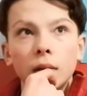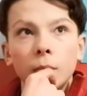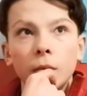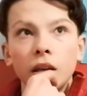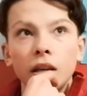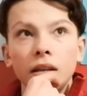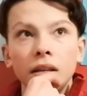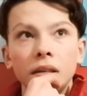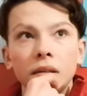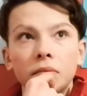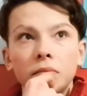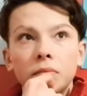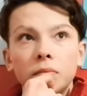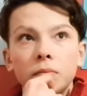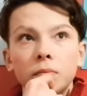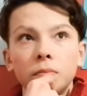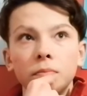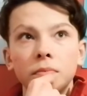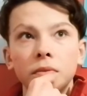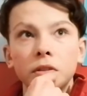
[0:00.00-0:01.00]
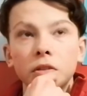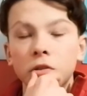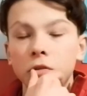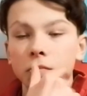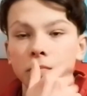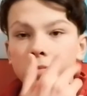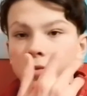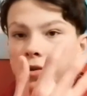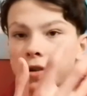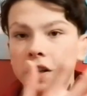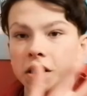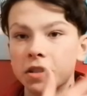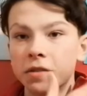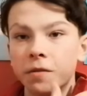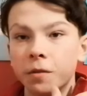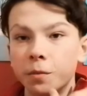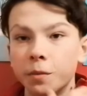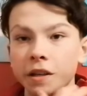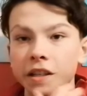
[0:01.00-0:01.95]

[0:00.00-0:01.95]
I mean, transfer